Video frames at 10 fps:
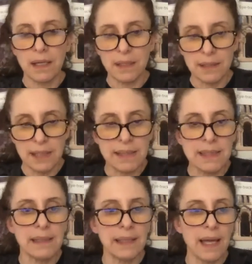
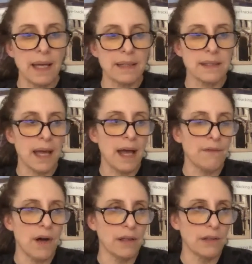Disneyland to have
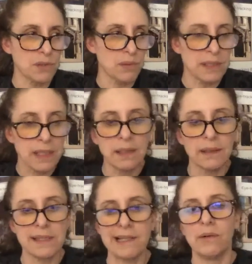all those
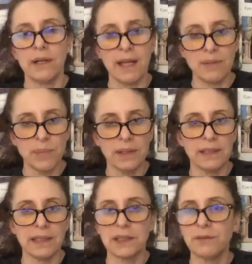ridiculously ornate
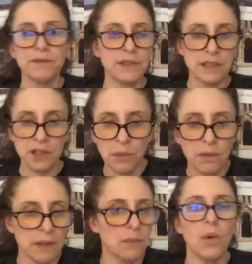buildings, 52
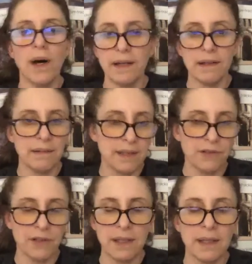of them, one
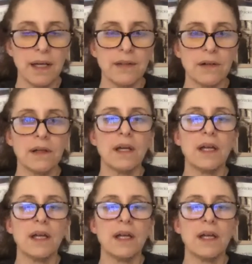different than the other,